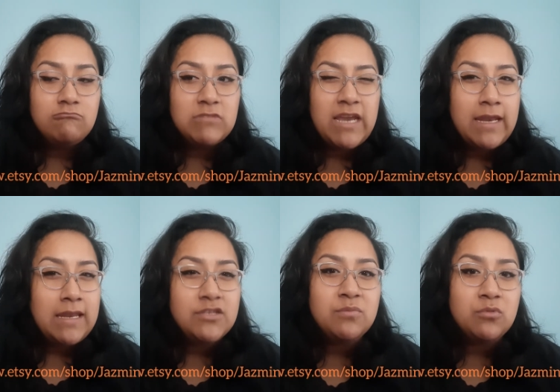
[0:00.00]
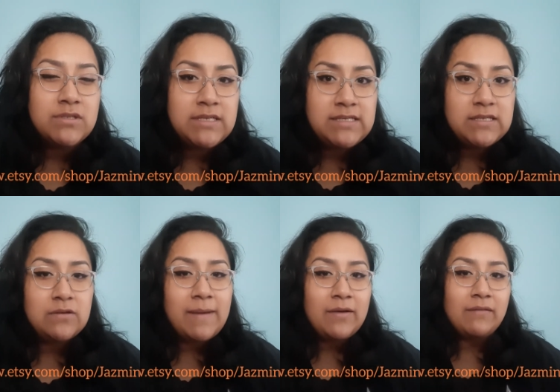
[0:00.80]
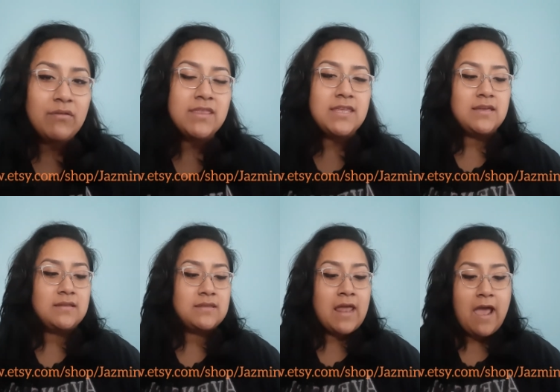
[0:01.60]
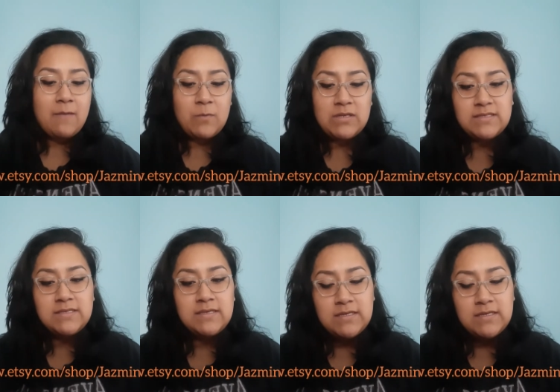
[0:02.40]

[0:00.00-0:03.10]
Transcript: getting into more detail about everything that happens.